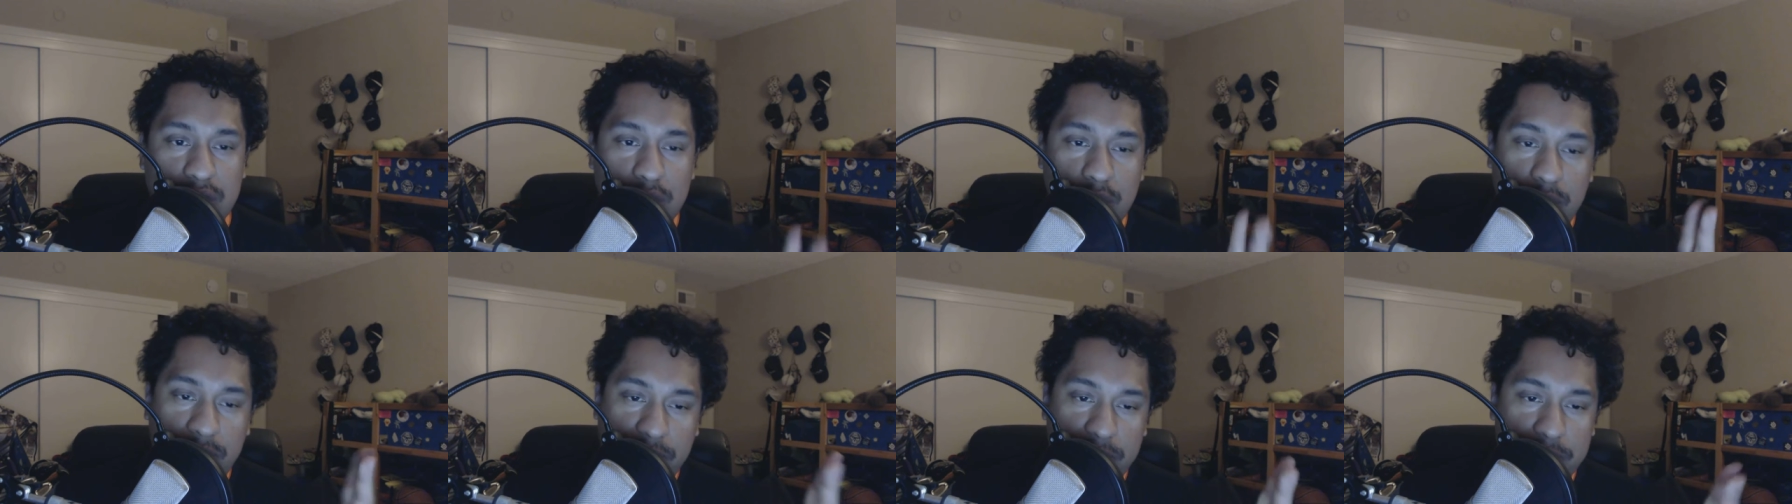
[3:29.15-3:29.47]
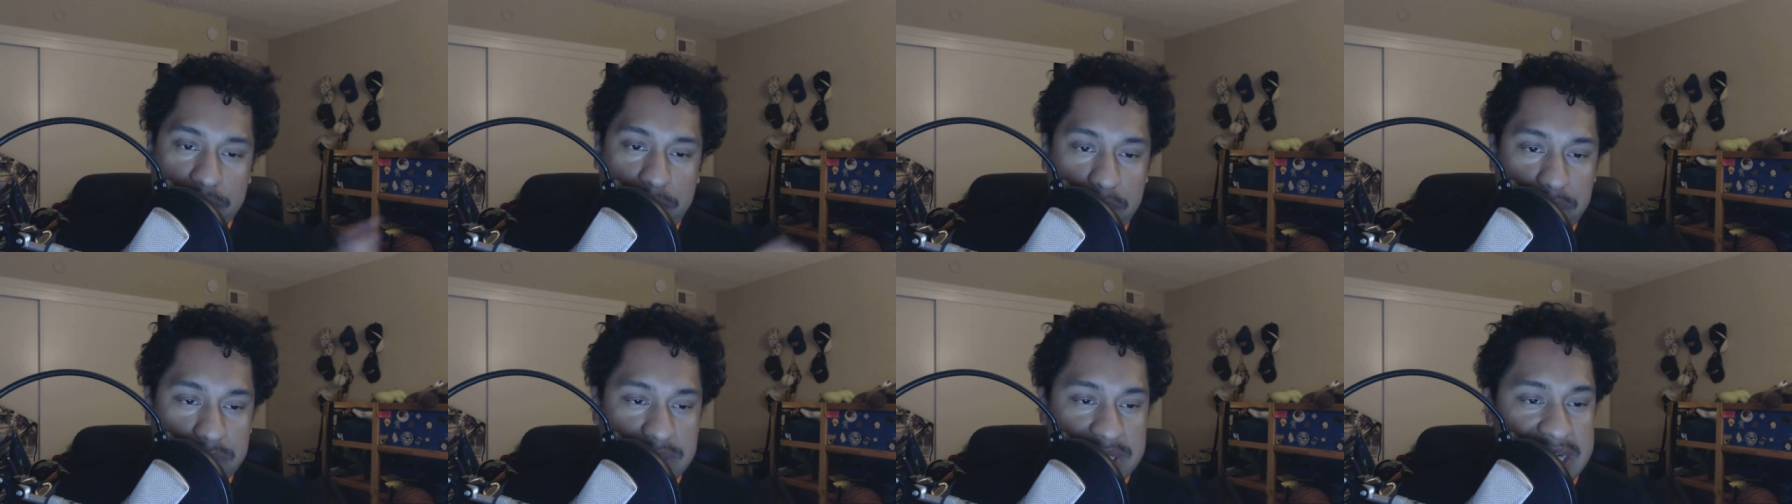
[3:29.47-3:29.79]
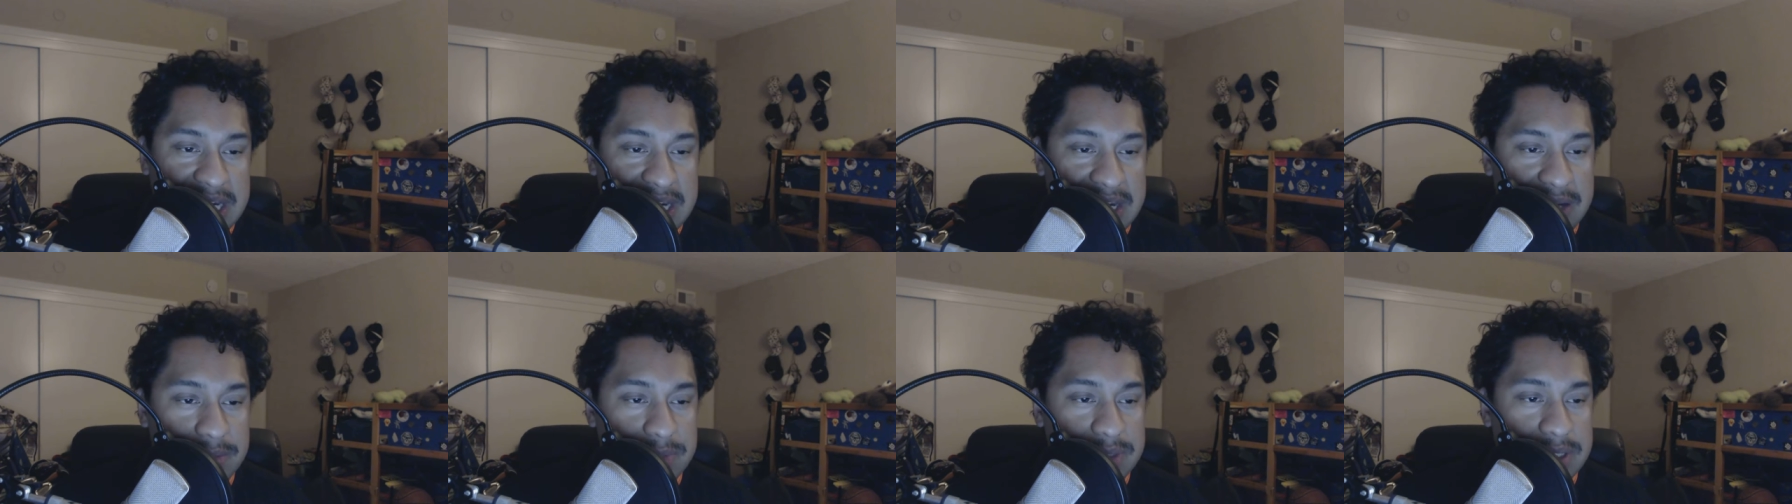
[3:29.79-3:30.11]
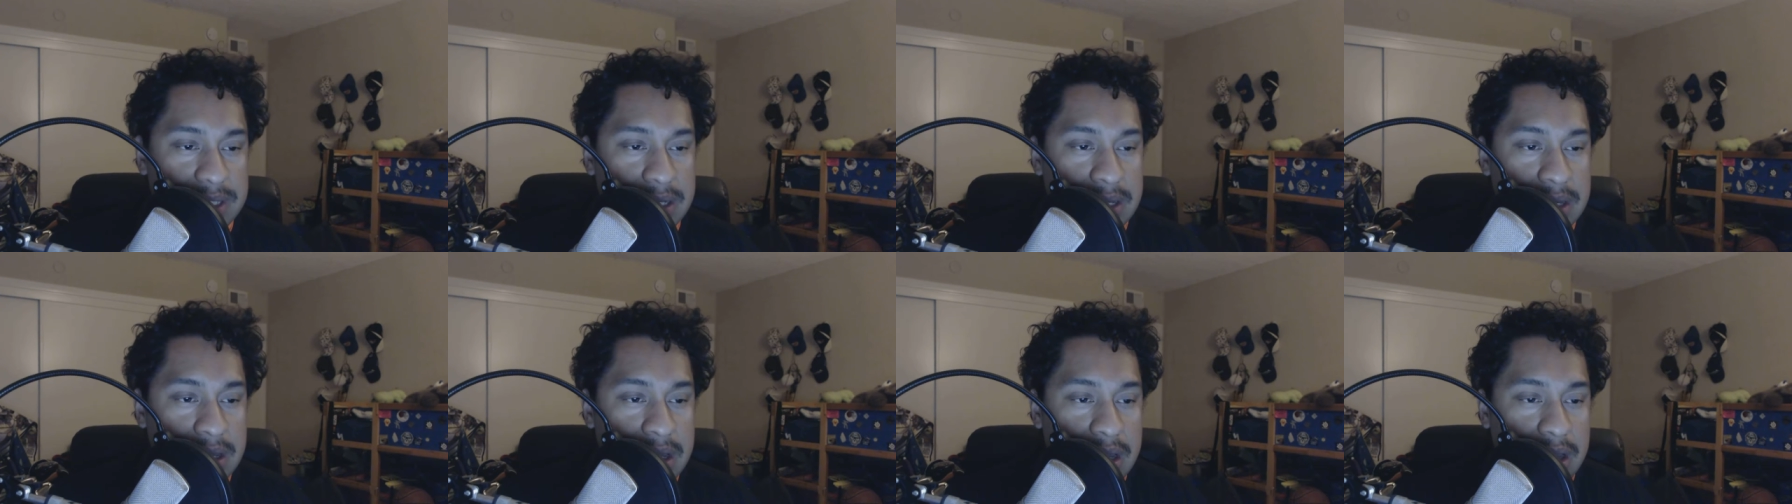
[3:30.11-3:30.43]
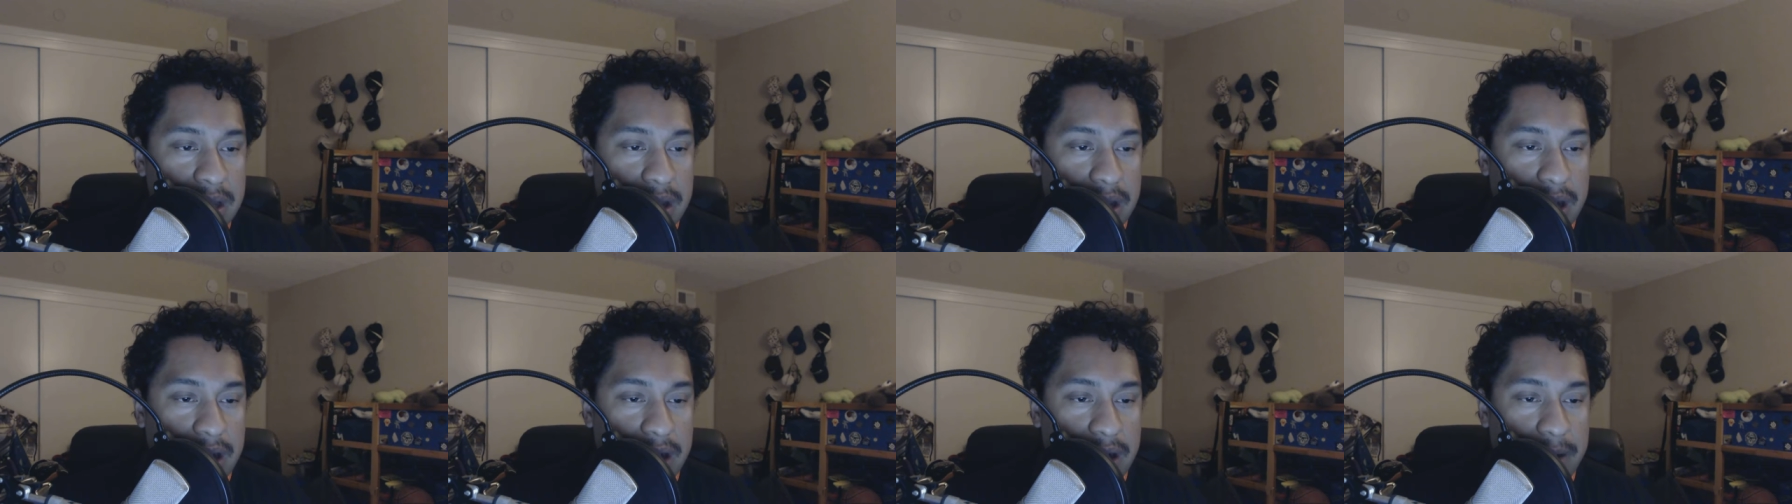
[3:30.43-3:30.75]
two for both teams.
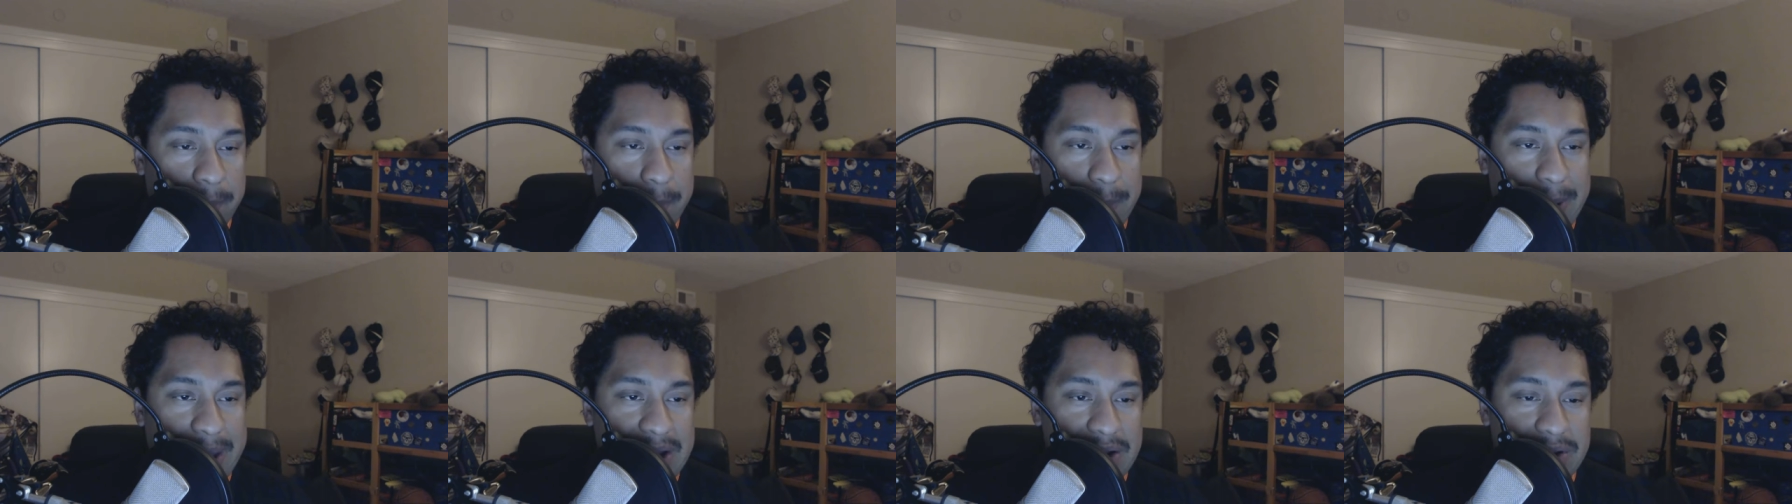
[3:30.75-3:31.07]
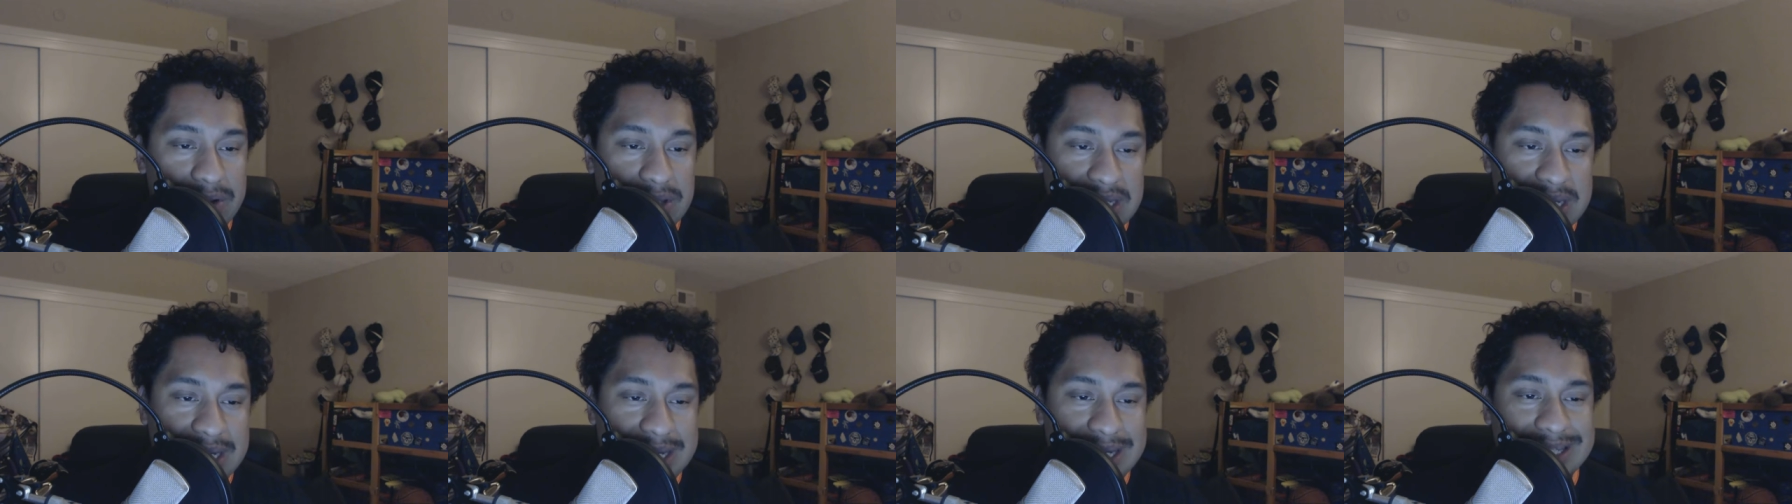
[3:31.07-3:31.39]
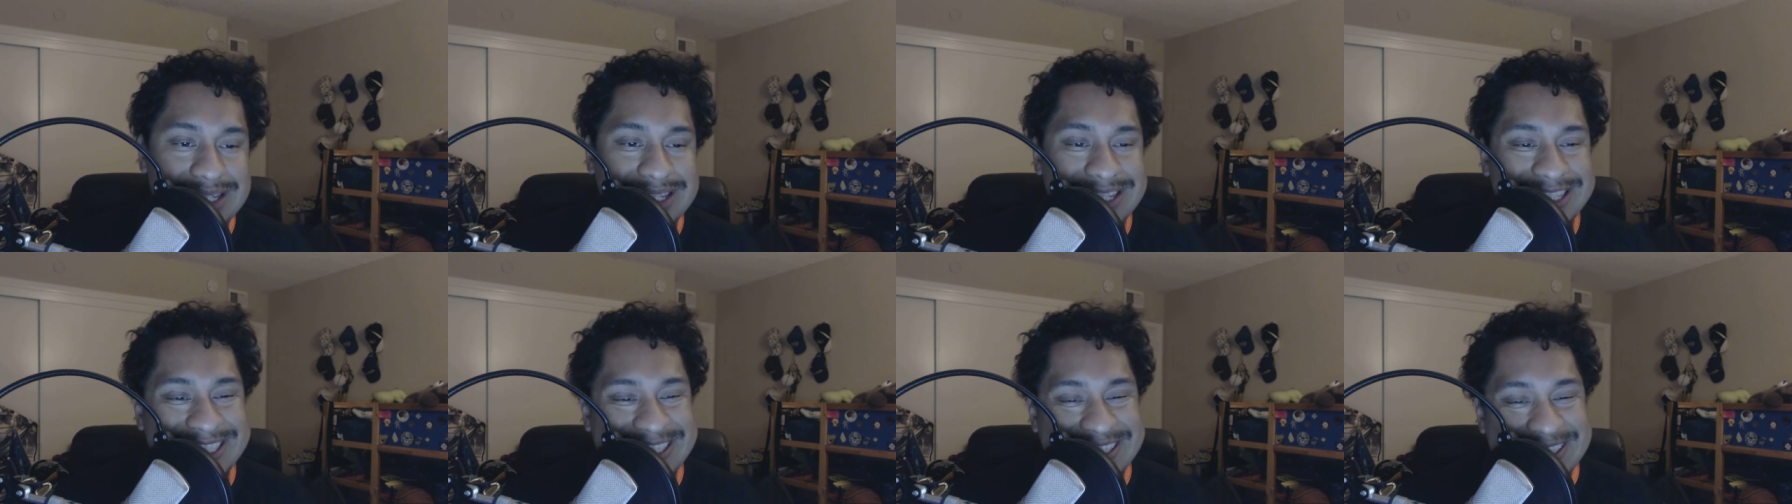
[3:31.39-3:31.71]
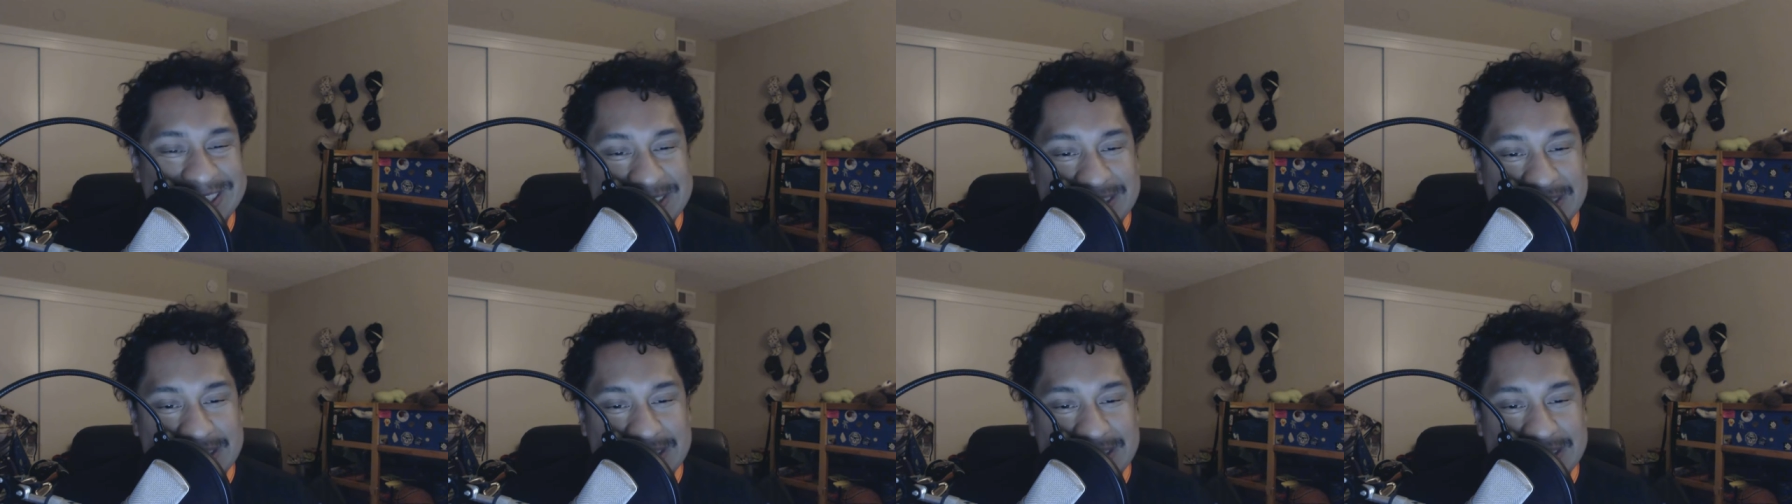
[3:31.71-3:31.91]
Uh, penalties,